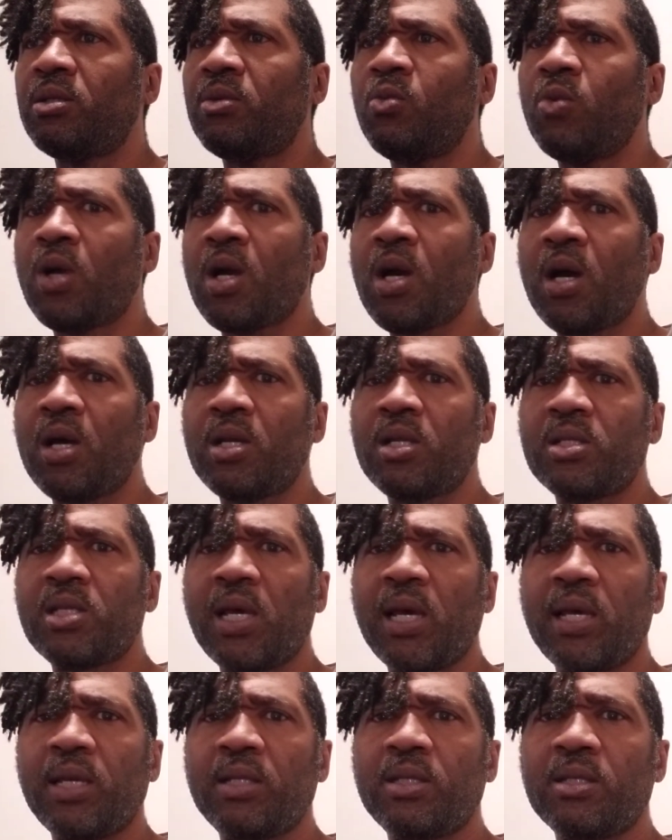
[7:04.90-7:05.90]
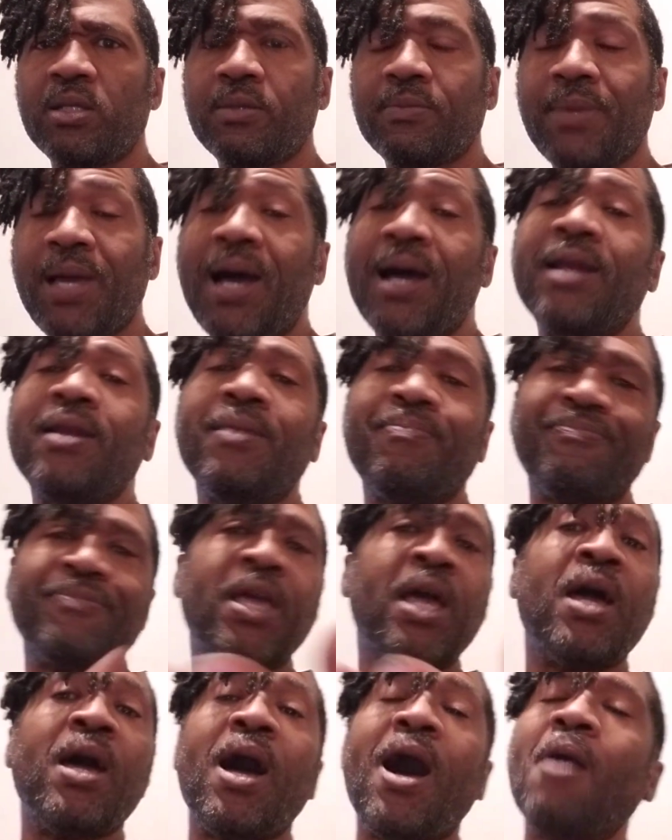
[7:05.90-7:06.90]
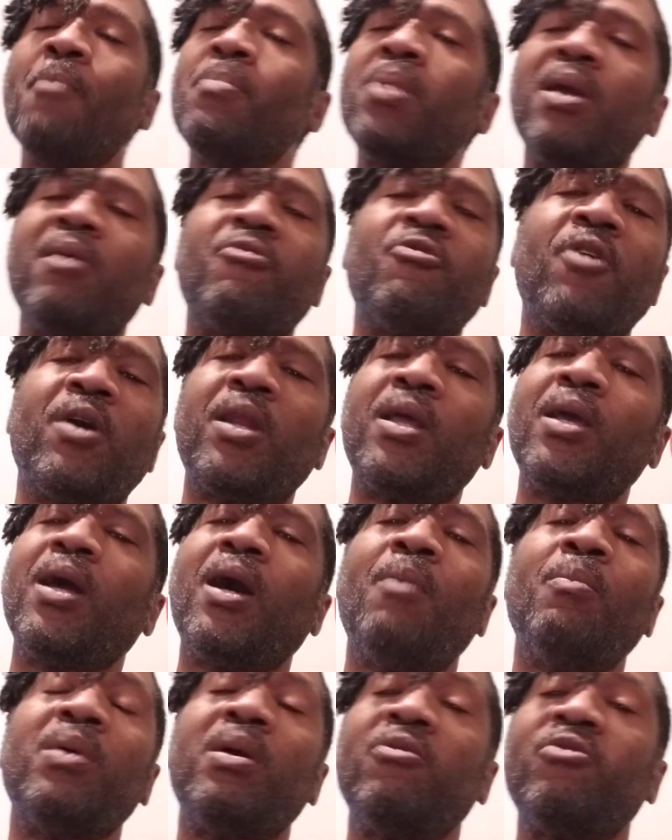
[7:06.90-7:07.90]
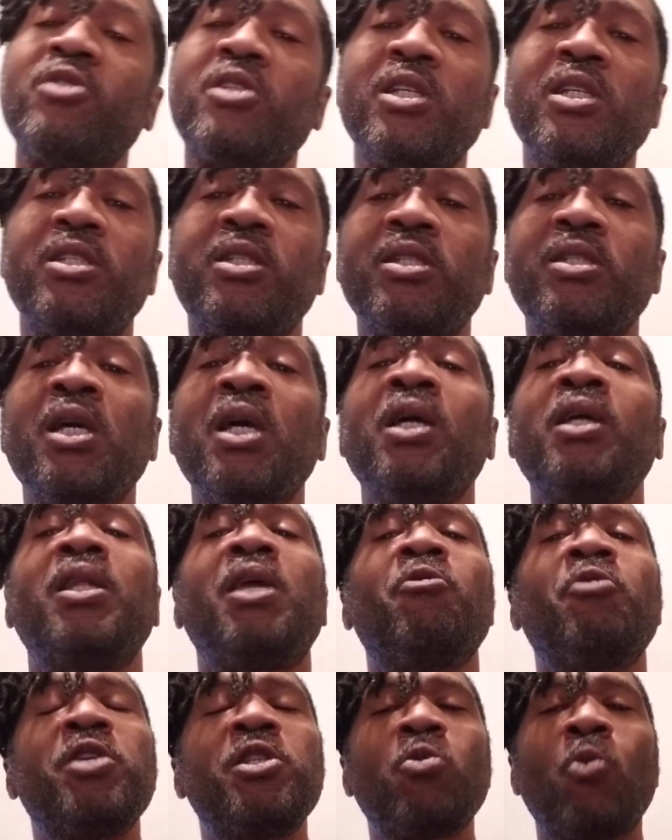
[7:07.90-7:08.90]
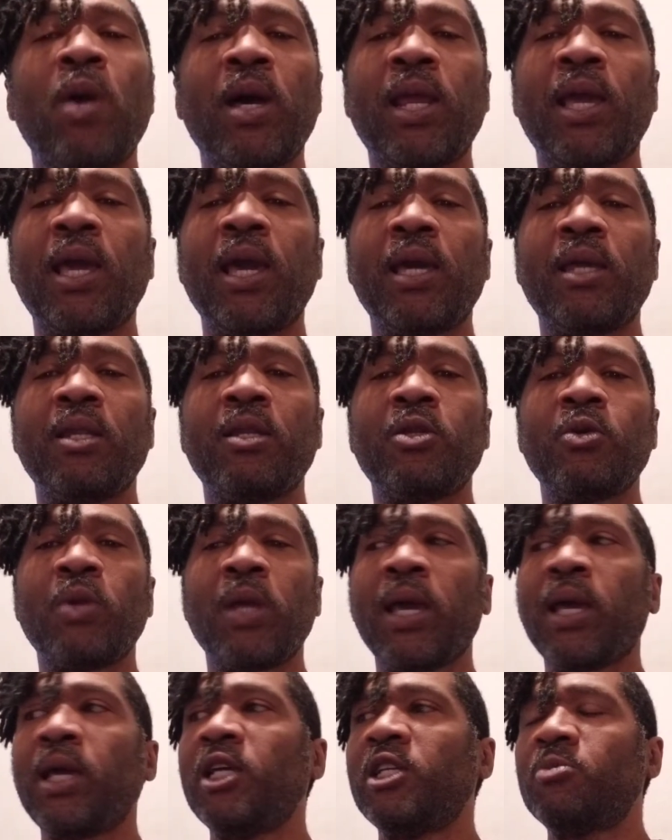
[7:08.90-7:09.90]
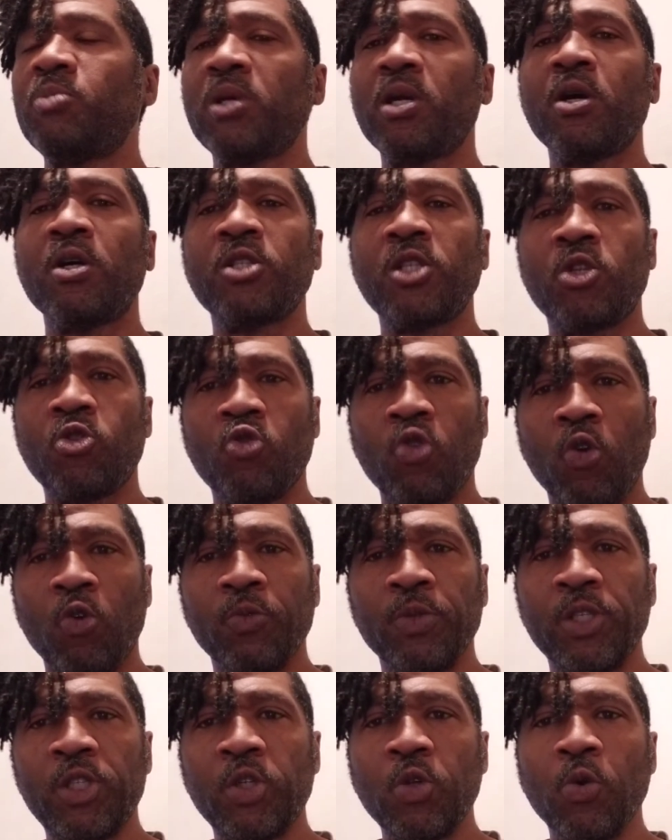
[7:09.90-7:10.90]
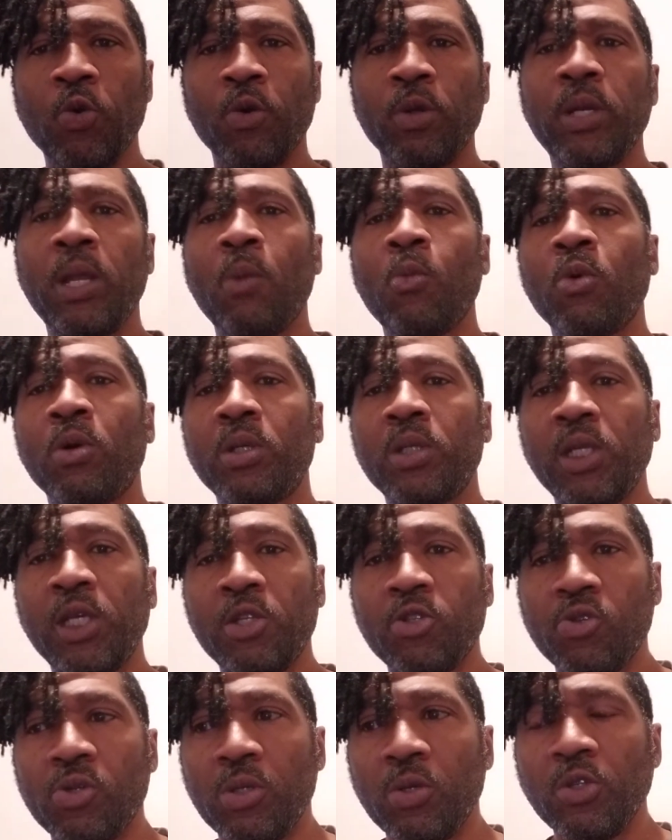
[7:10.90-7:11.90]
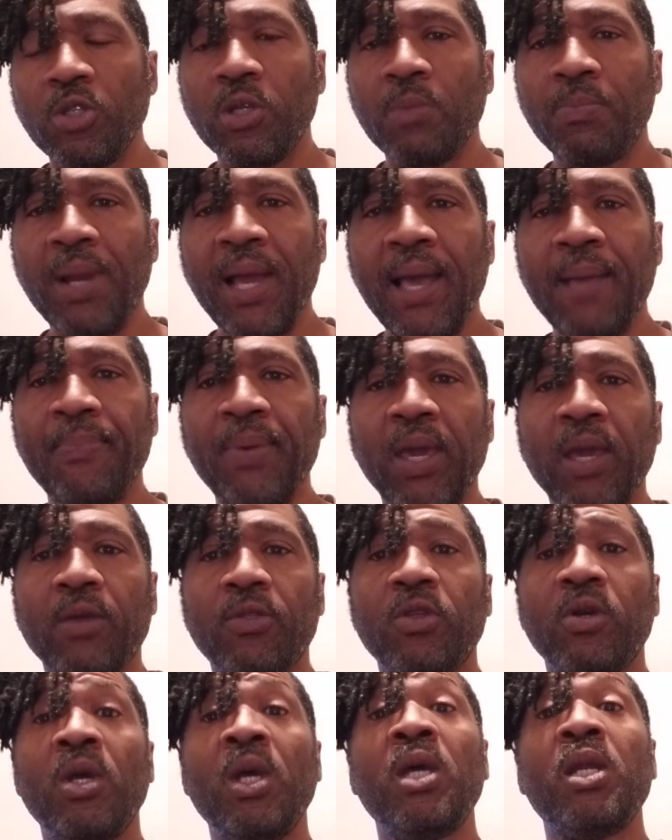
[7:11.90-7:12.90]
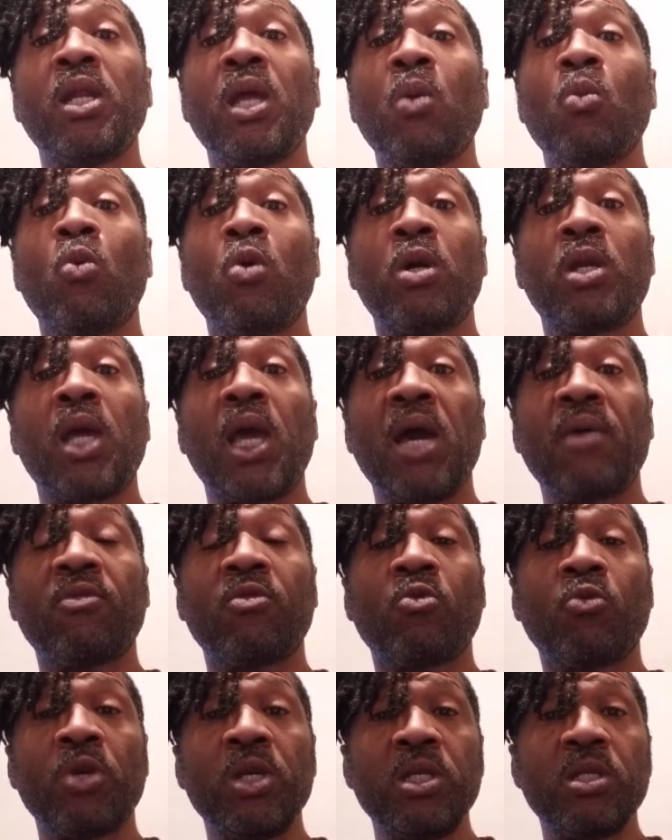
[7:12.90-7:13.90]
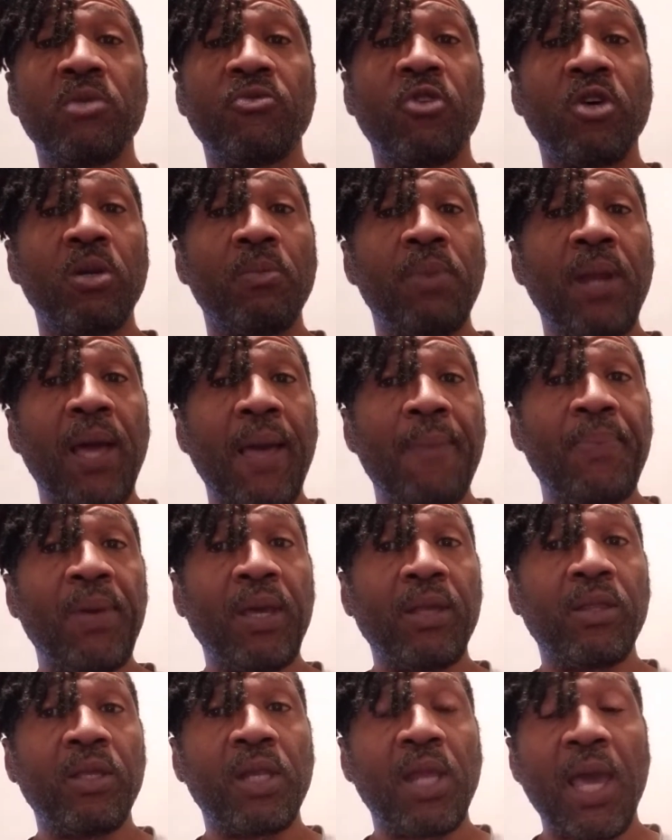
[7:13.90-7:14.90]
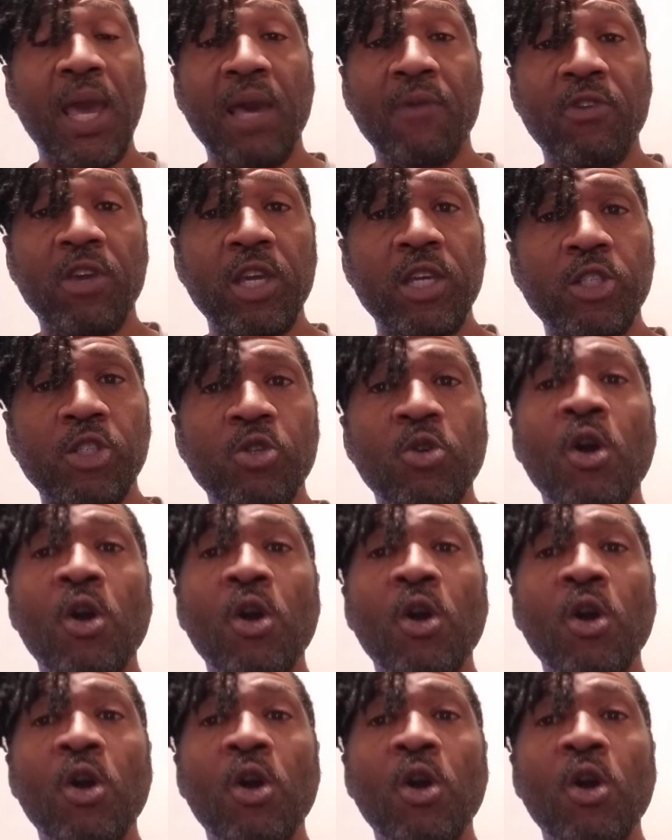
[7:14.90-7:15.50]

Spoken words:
Wakanda scientists? I'm being funny. I'm being facetious. The reason why they had to do that is because it drove the story. They wanted to introduce the Black Panther. They wanted to have a reason for the Black Panther to have an issue.